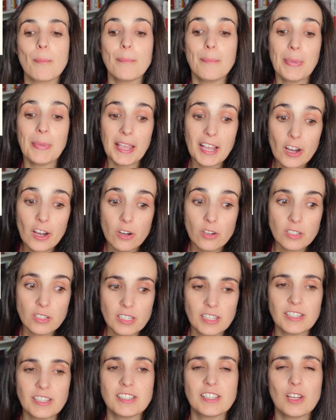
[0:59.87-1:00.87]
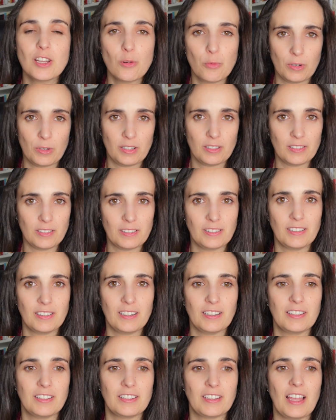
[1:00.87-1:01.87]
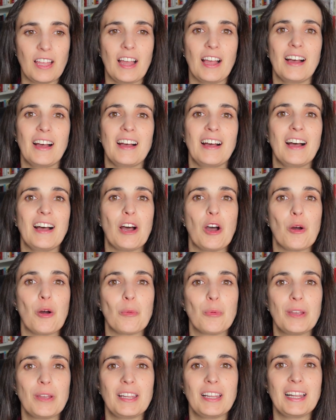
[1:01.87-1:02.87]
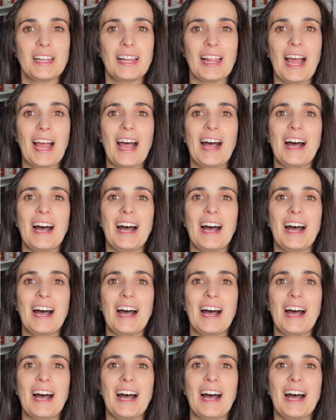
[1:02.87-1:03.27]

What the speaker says: because it's the one that will